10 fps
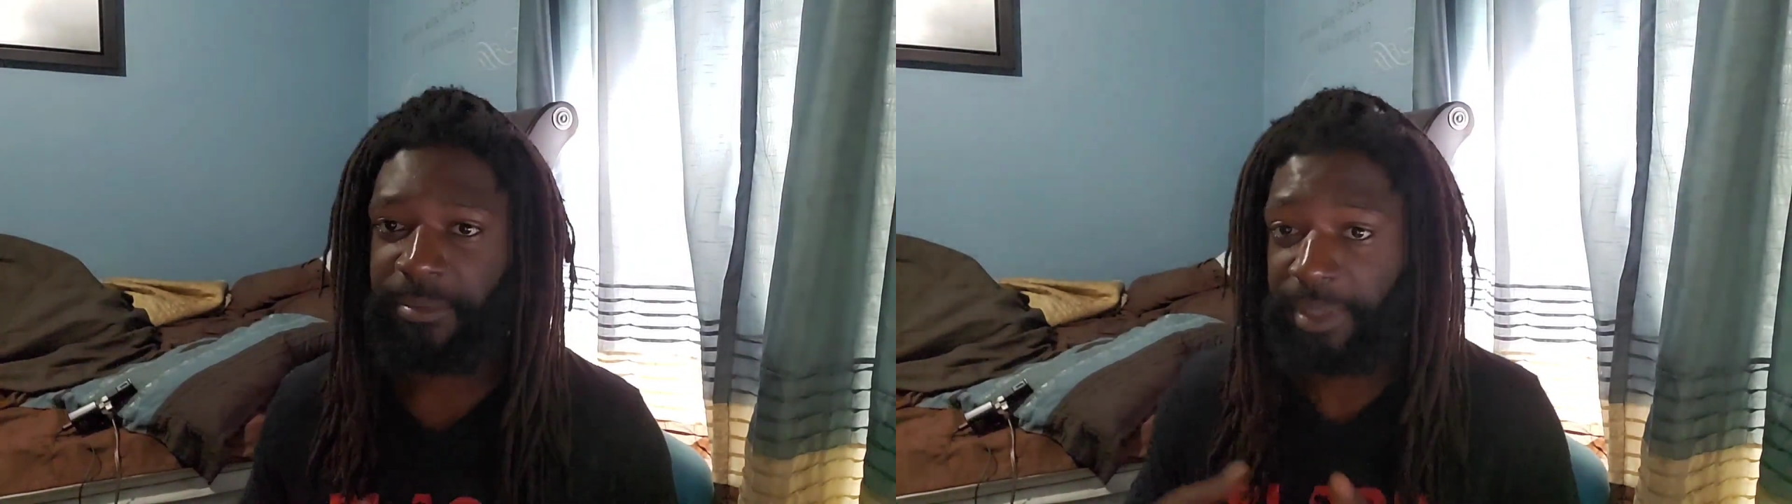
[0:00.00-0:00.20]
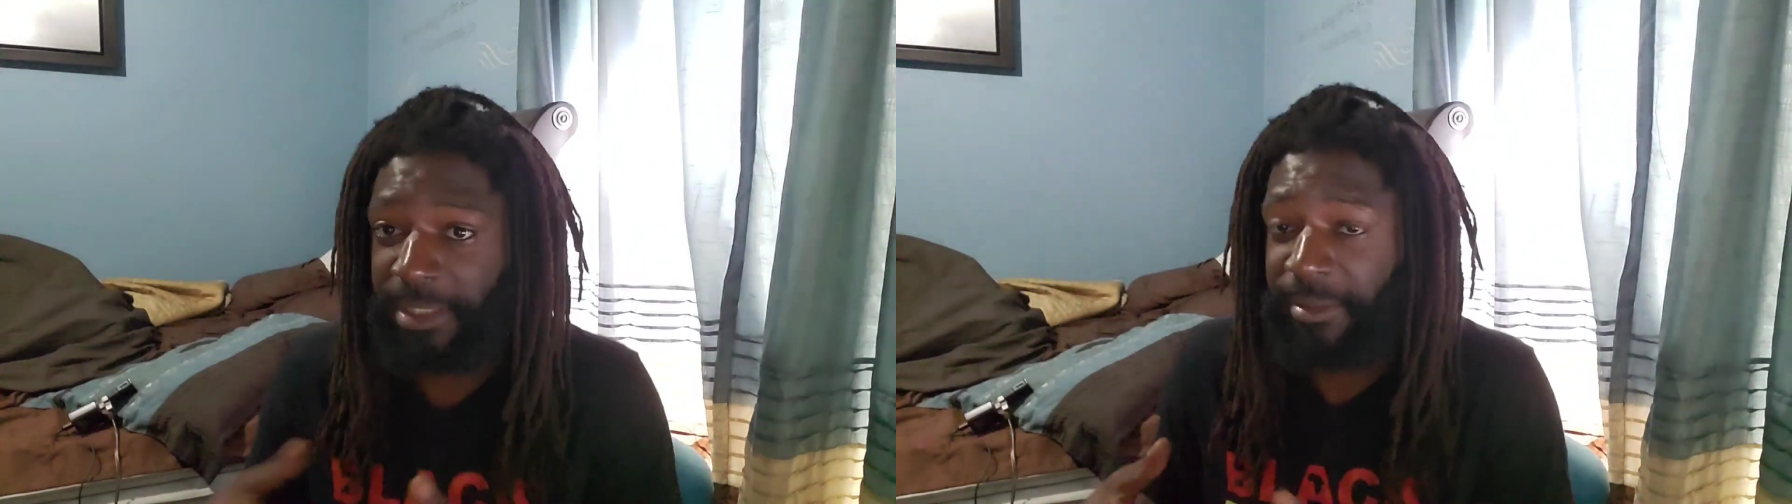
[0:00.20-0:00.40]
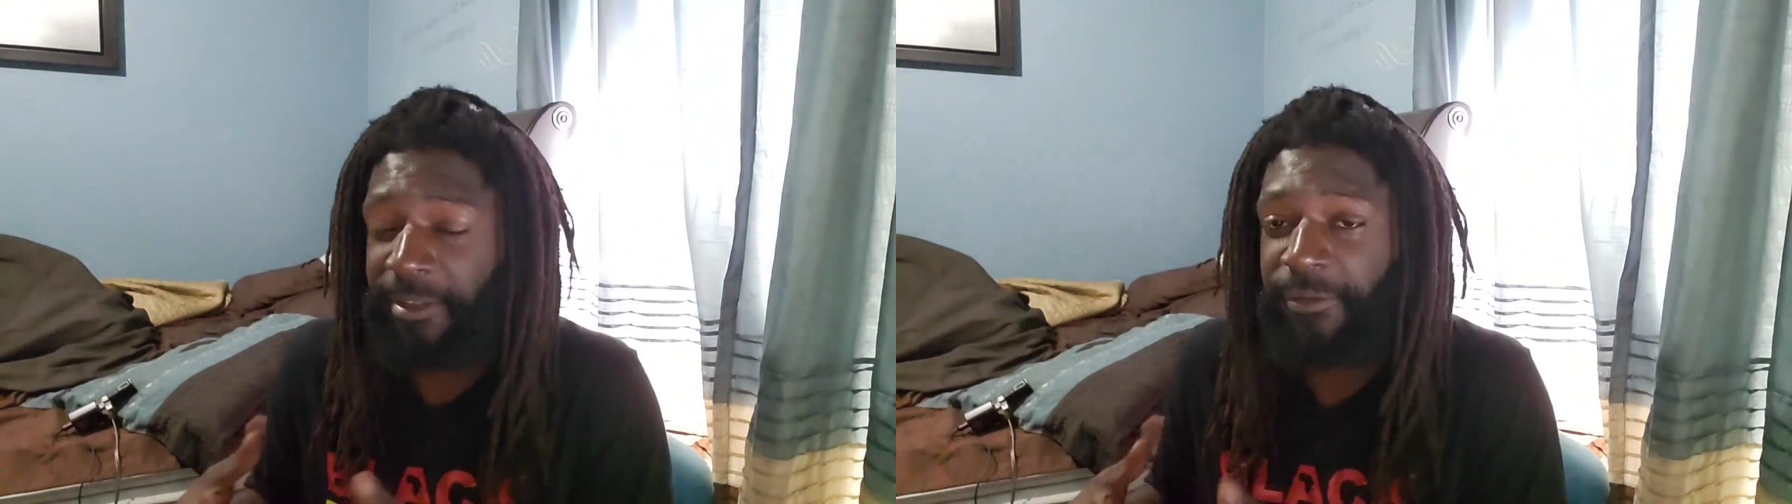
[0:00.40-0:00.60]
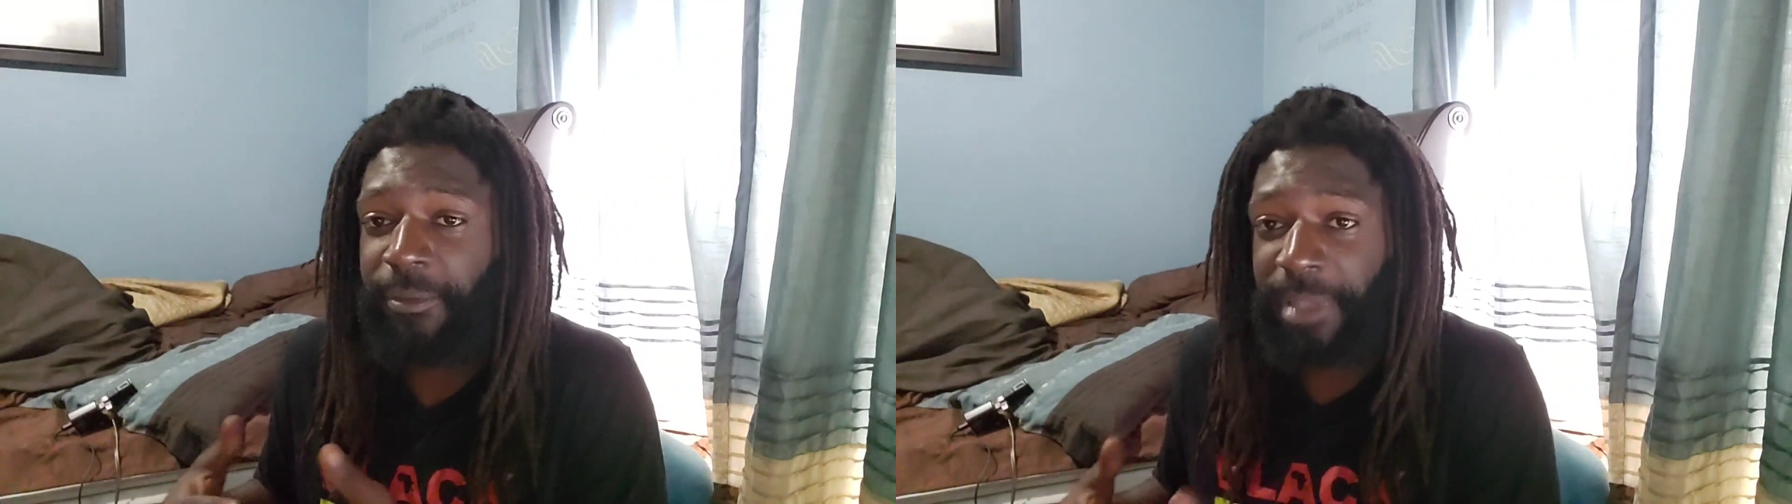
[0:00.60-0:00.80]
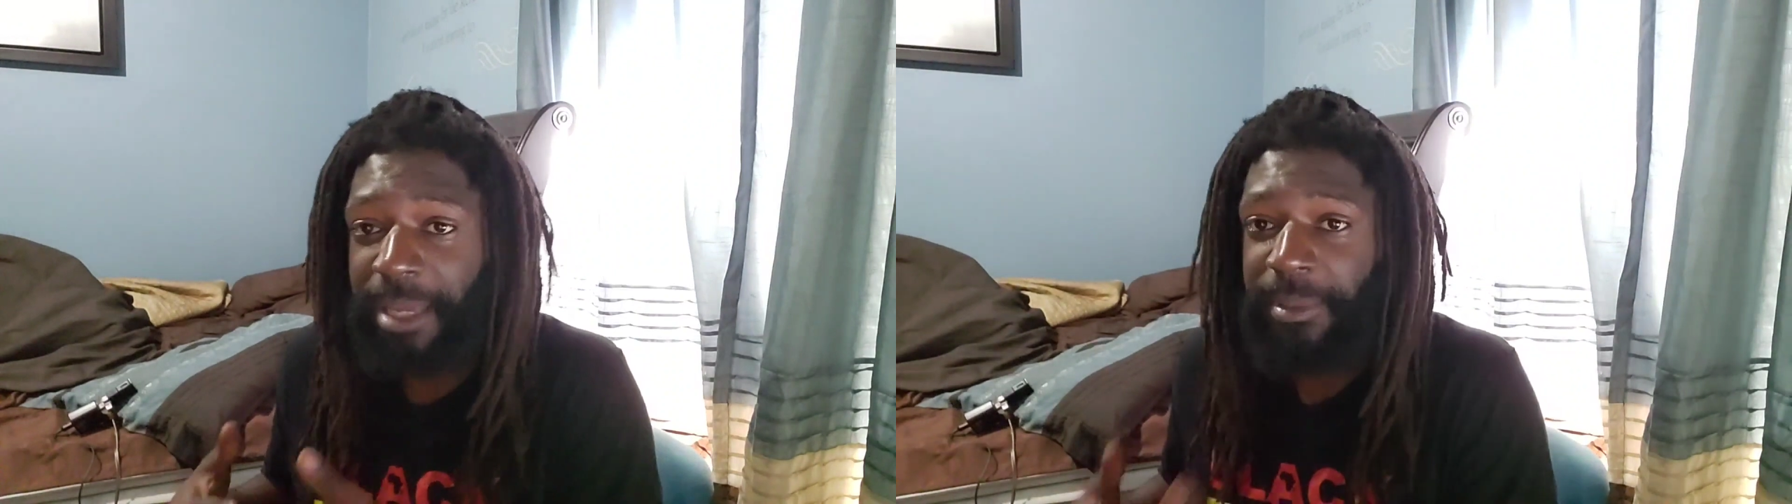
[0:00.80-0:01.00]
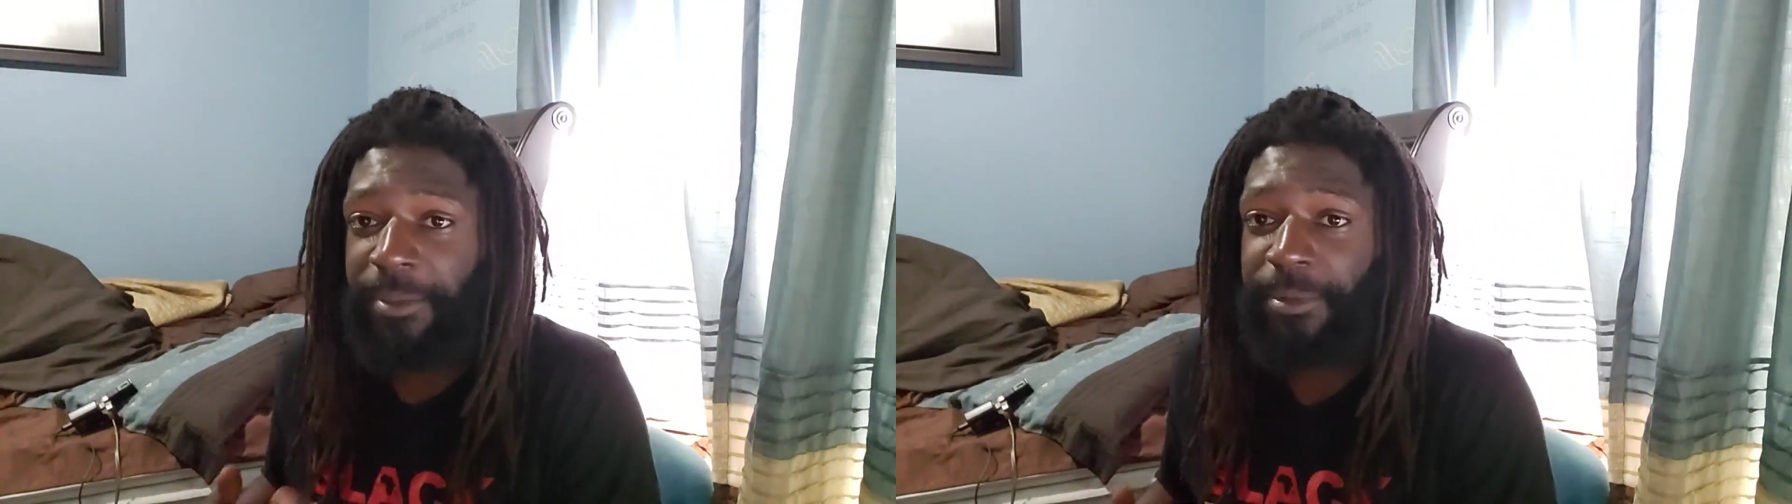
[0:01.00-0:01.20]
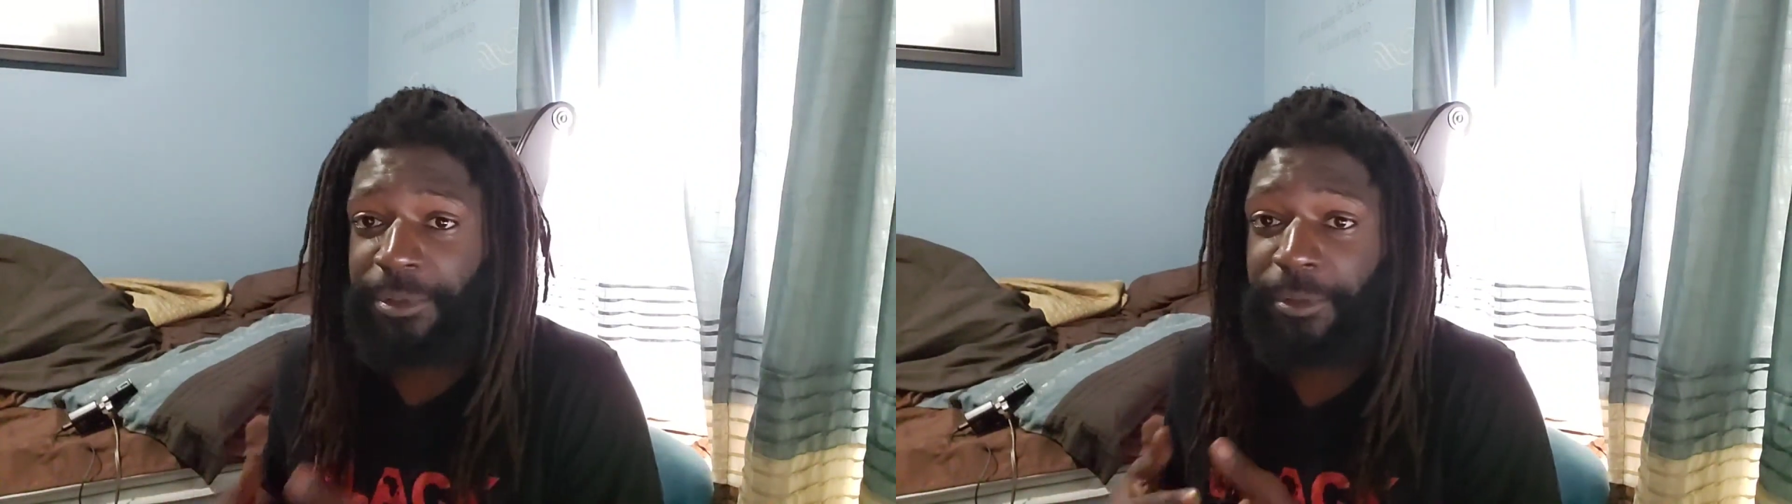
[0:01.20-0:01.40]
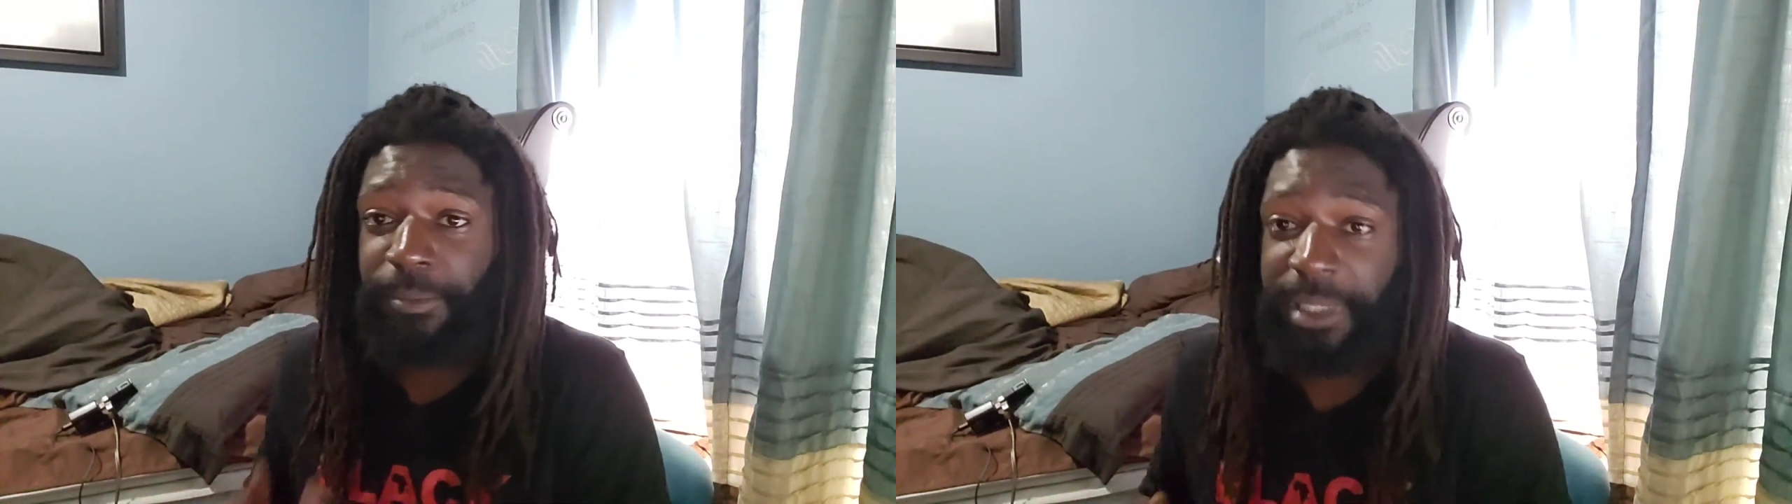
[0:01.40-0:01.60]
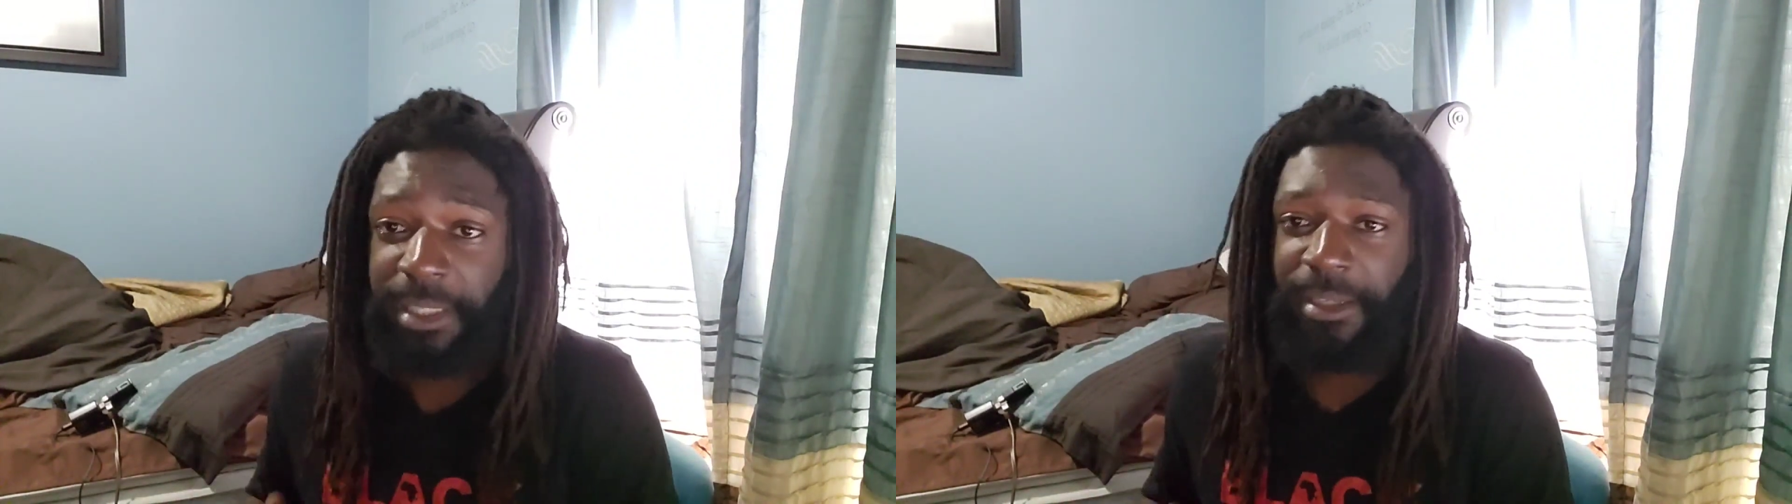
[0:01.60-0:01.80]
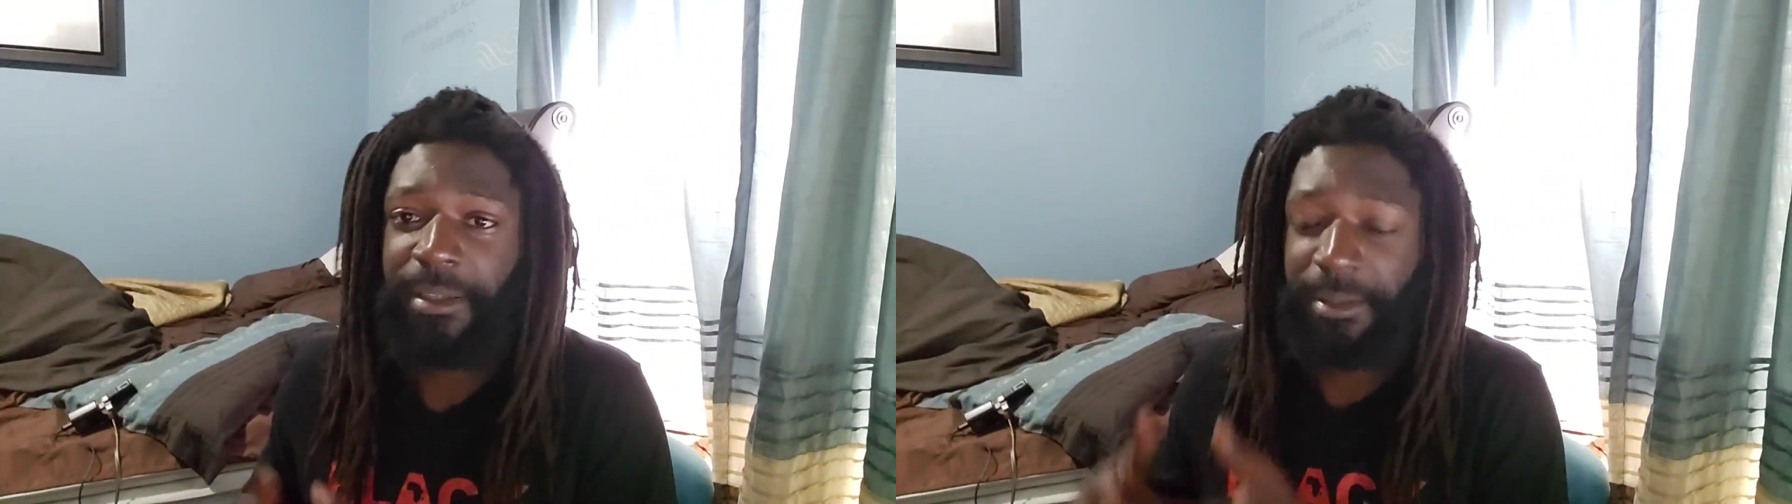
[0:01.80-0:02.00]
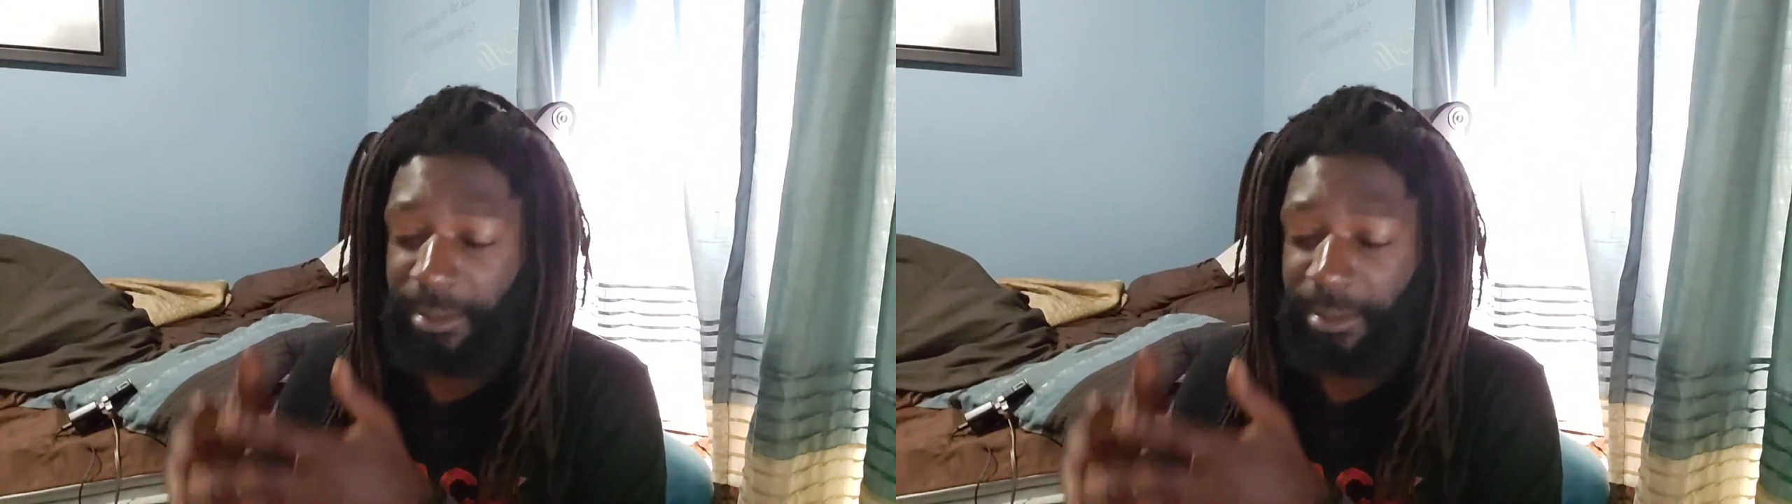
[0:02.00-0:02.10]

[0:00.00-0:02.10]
basically, for black people to be